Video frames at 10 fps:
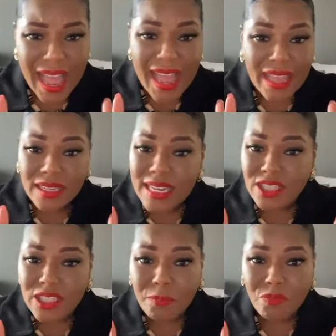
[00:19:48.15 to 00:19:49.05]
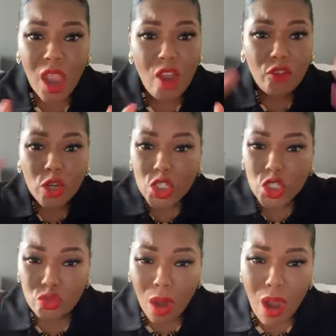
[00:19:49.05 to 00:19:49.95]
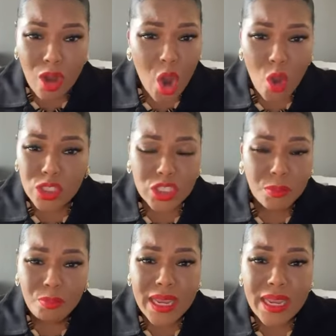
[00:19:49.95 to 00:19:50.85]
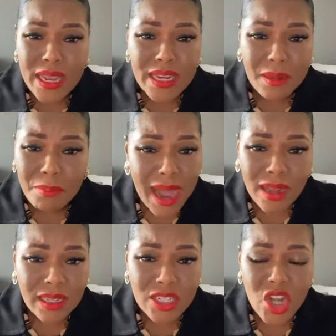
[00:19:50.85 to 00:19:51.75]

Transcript: Listen, for strongholds to be demolished,